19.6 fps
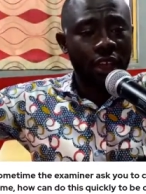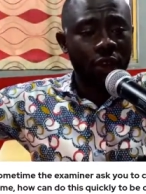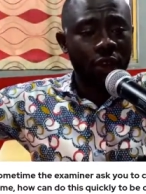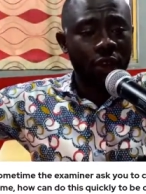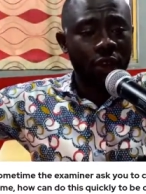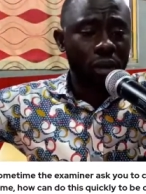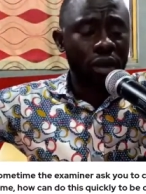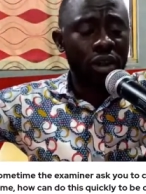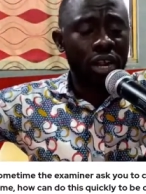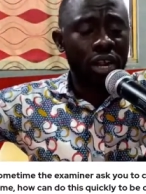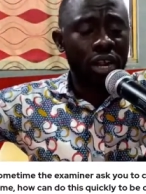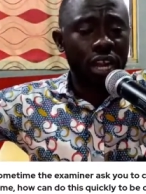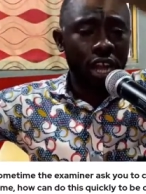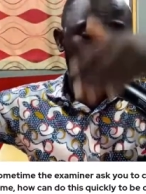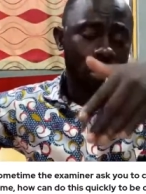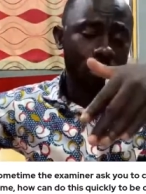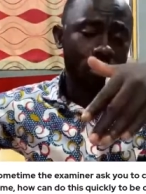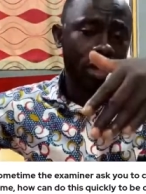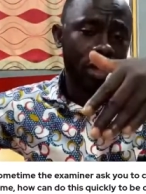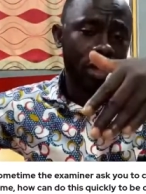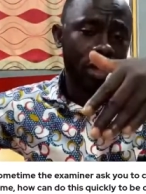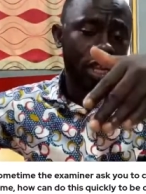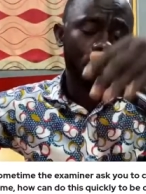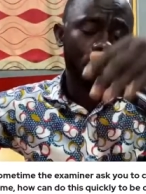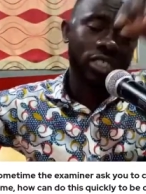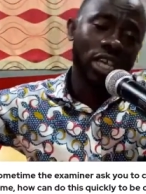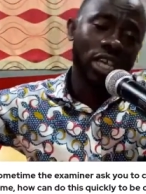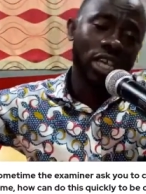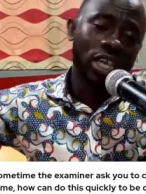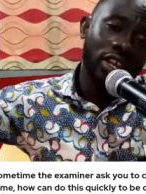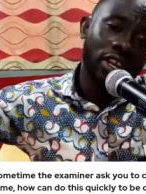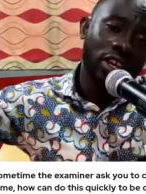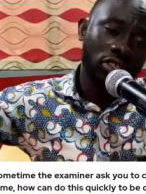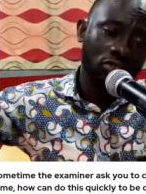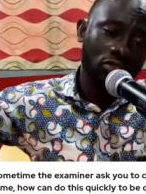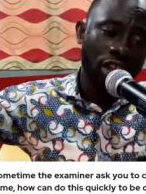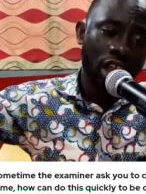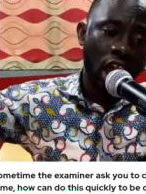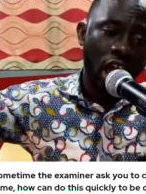comparing the company with an
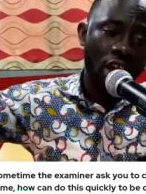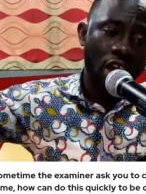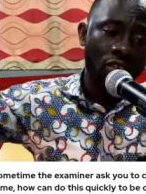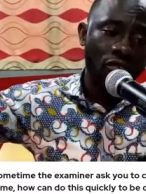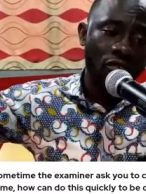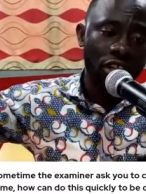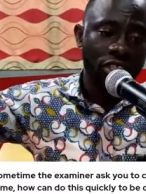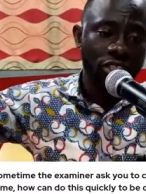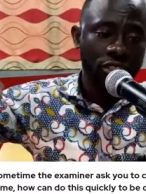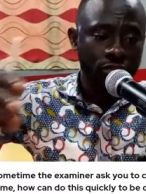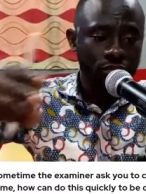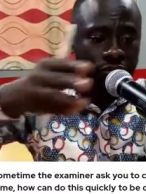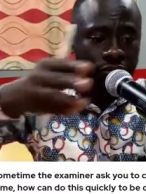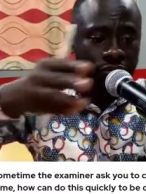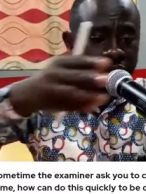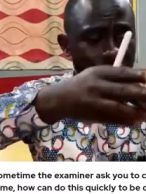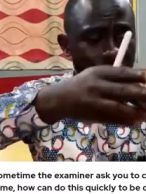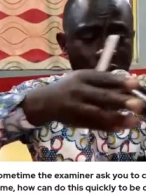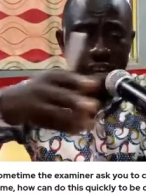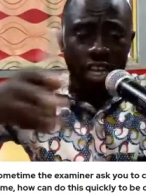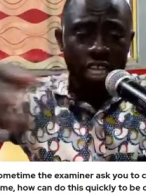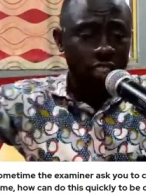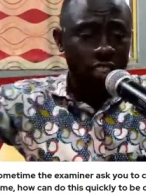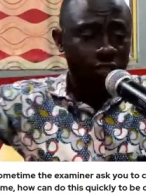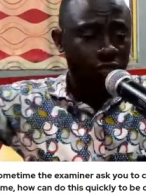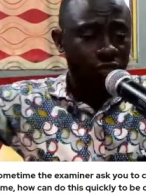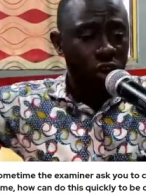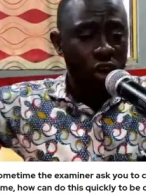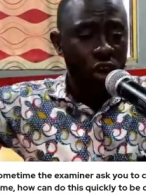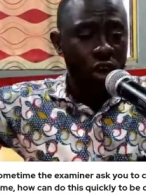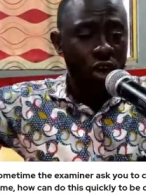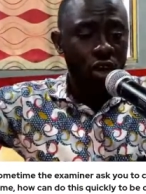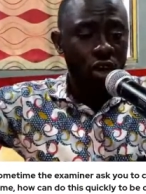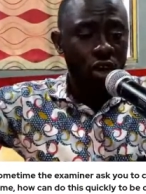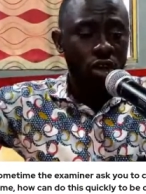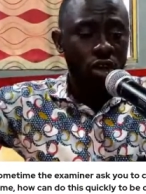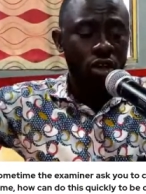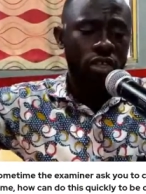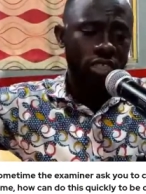industry average, if it is four,
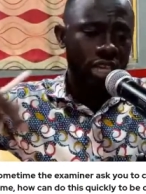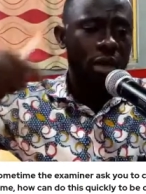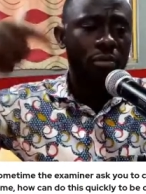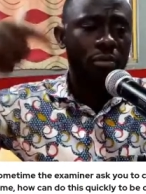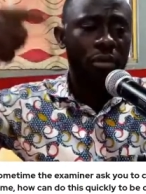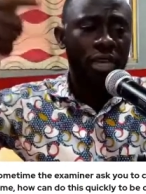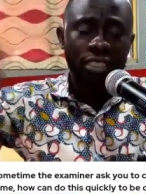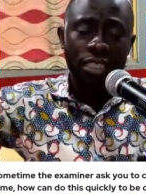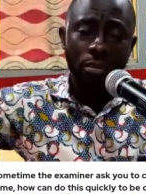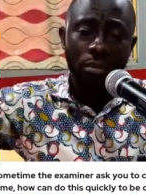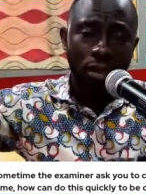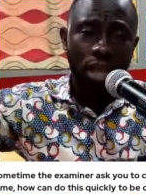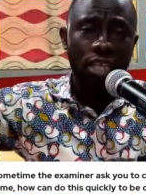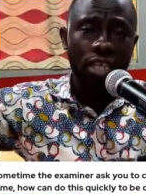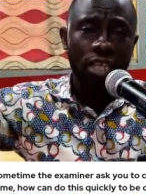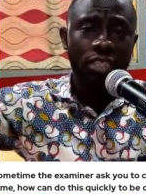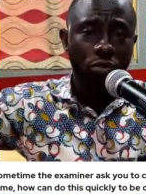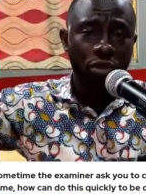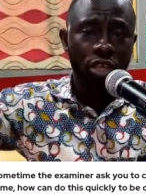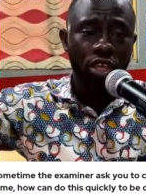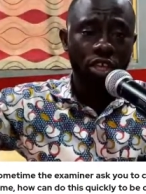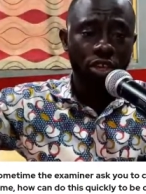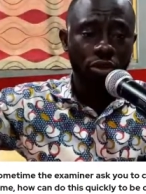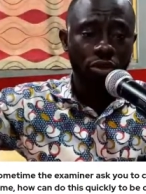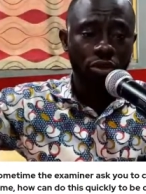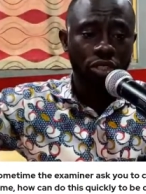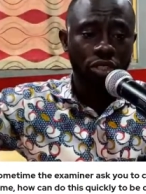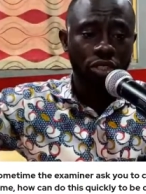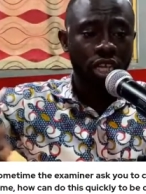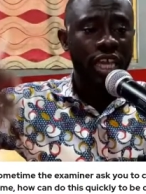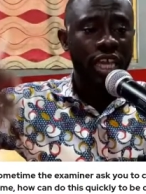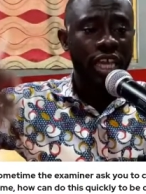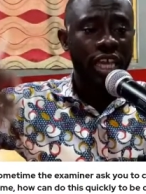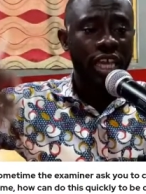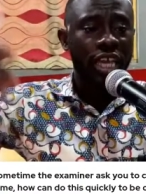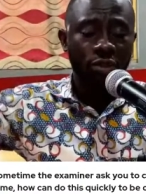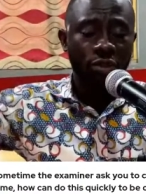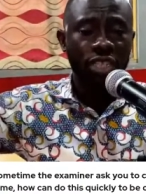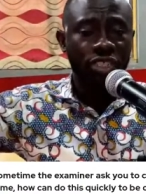that means the max will be huge.
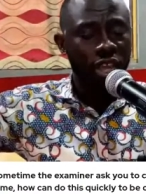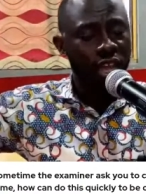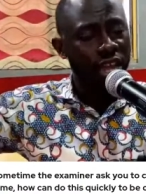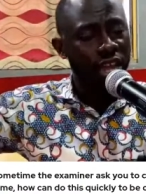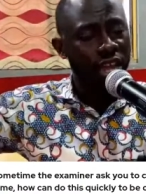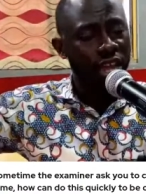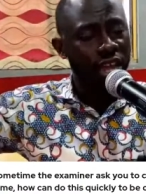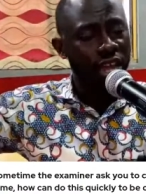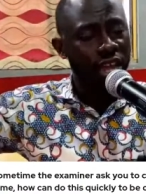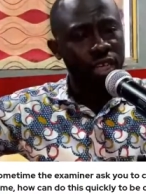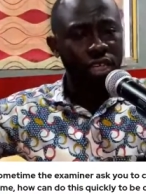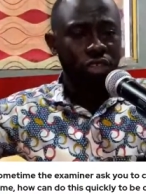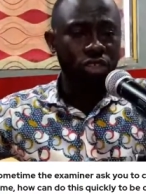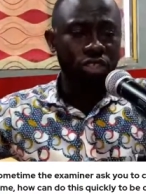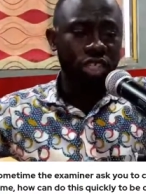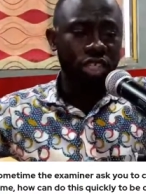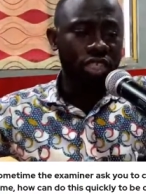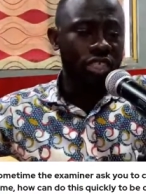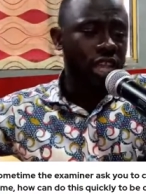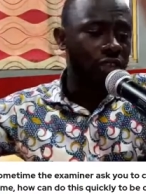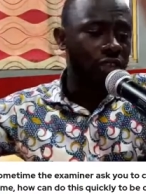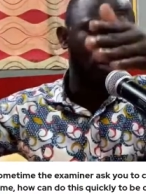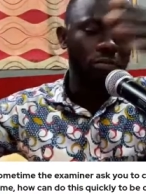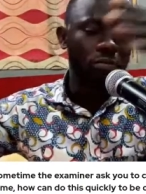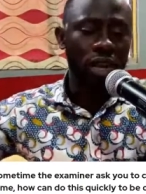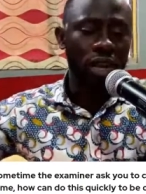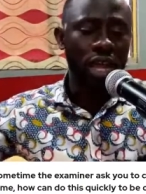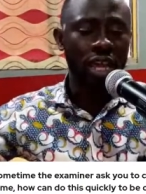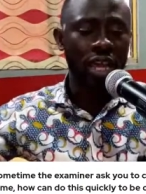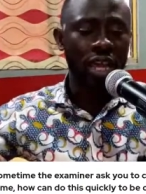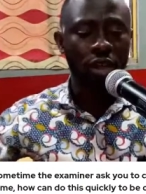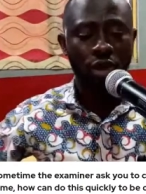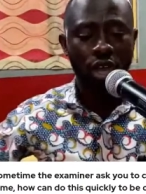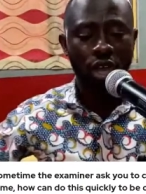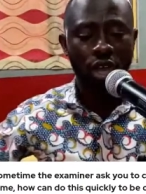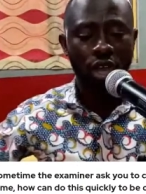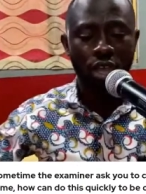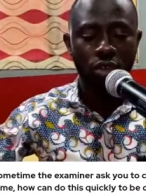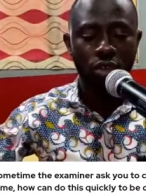In which case, you just have to plan the
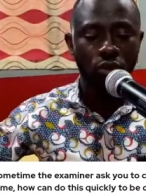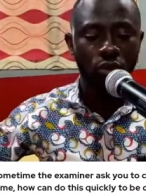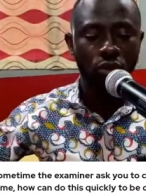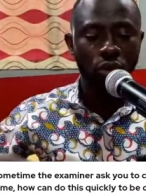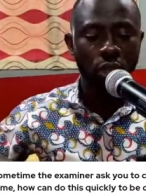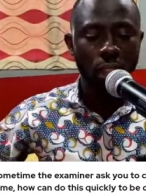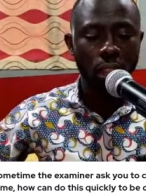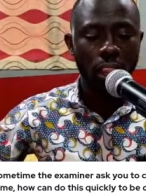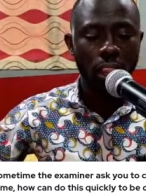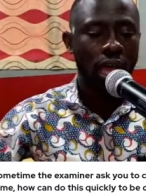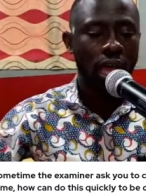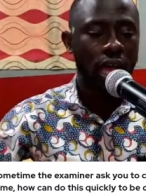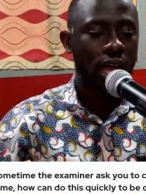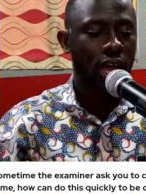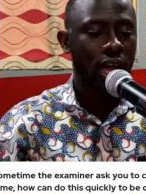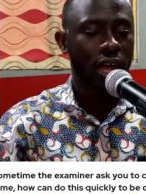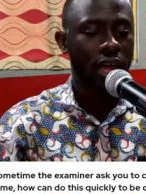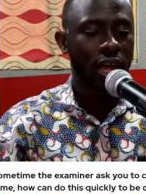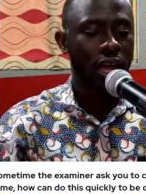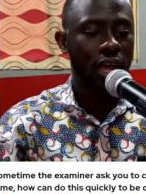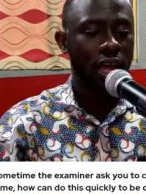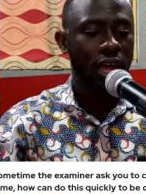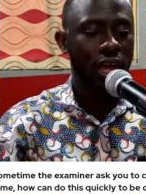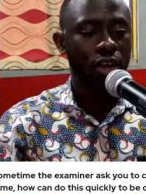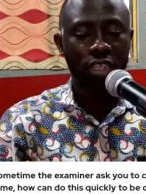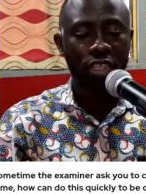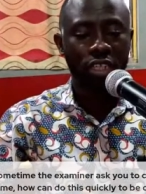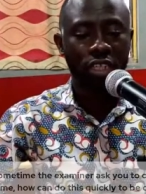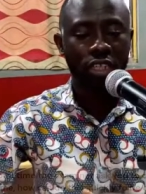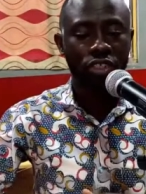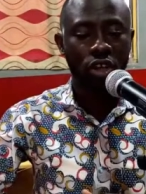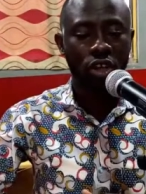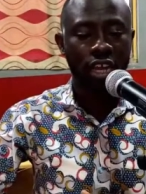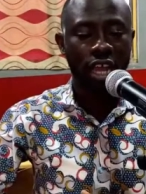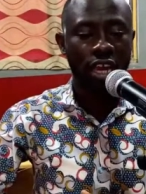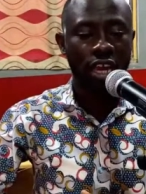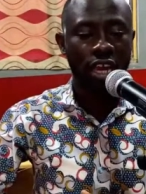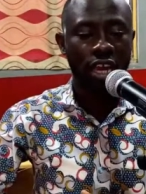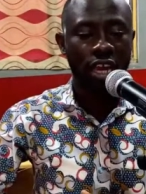way you uh, look at your
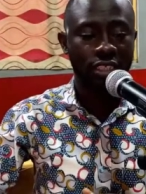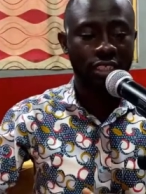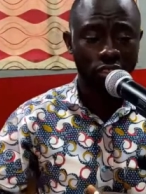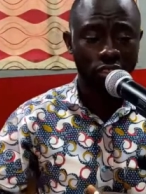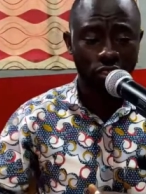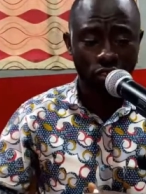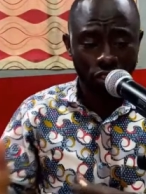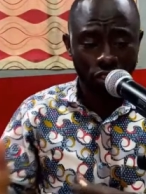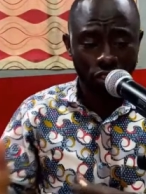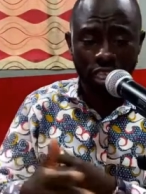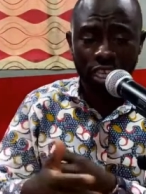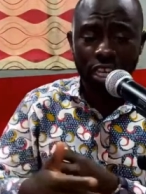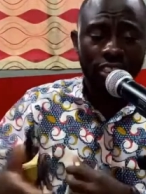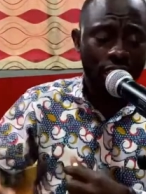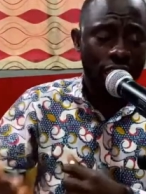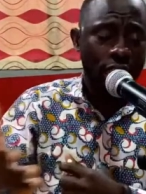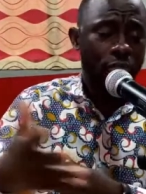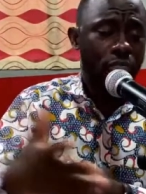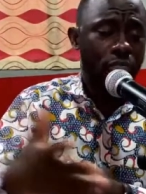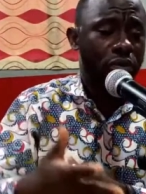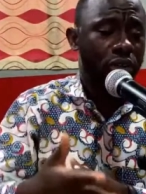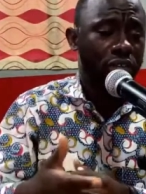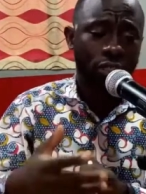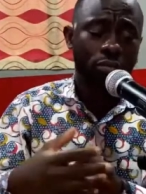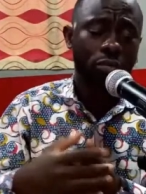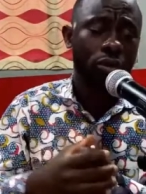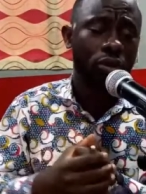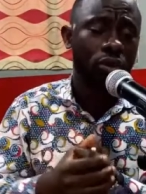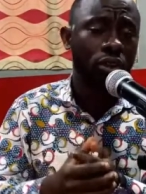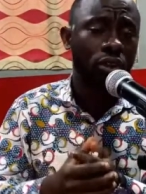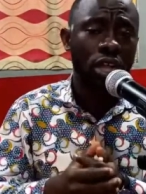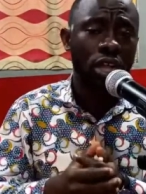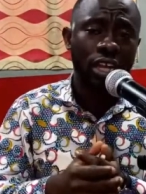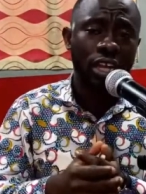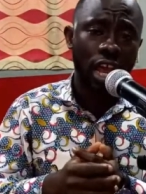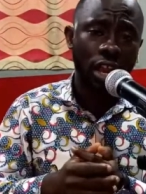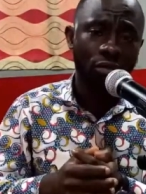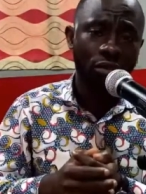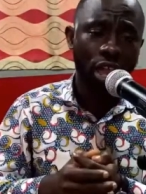analysis using the same principle
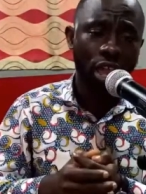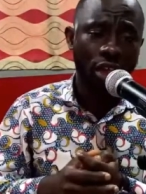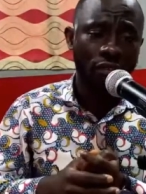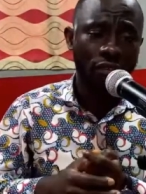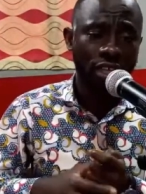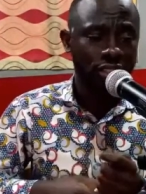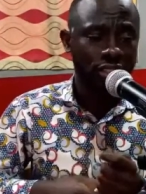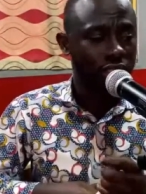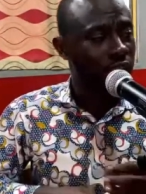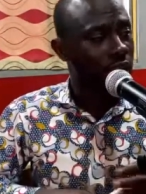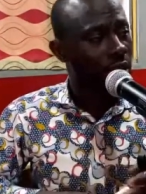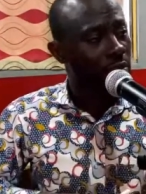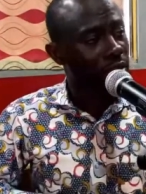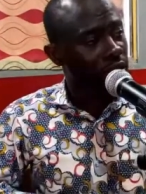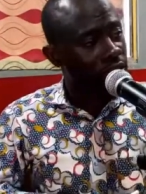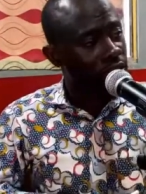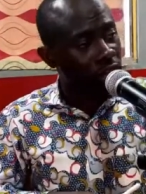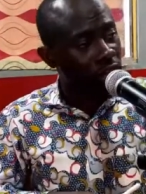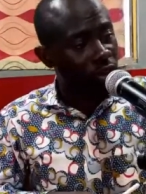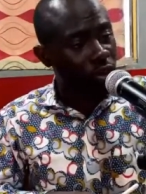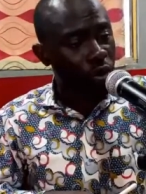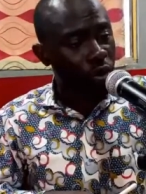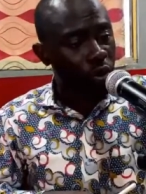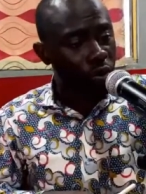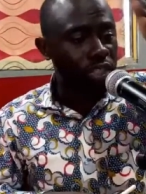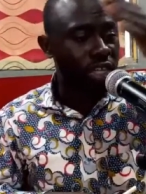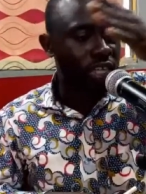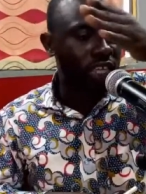that we have established and over the